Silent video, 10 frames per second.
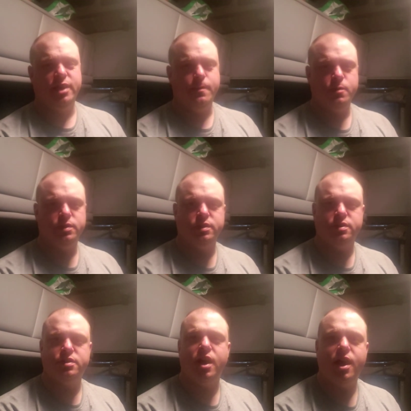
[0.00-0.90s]
time I was in the
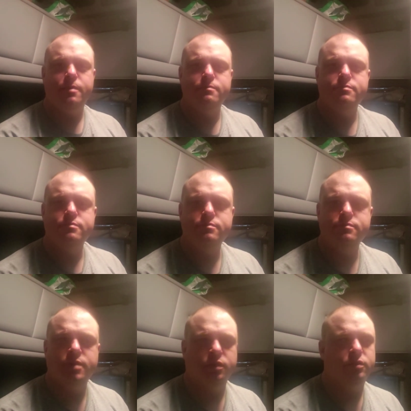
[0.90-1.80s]
shop,
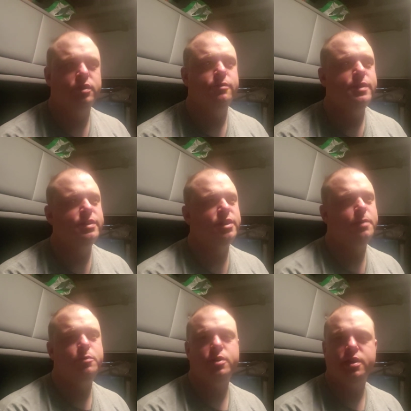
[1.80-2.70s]
about three weeks that I
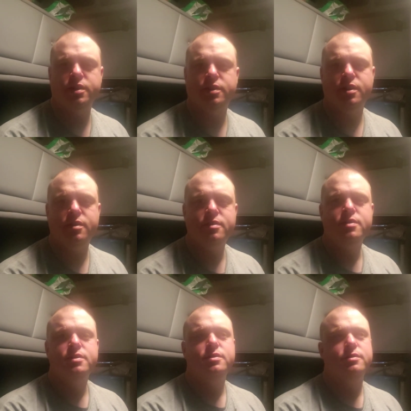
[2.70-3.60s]
put it in there,
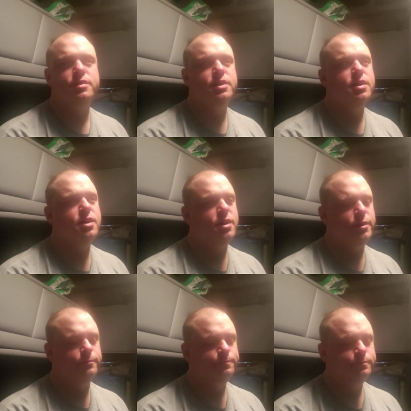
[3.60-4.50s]
the uh,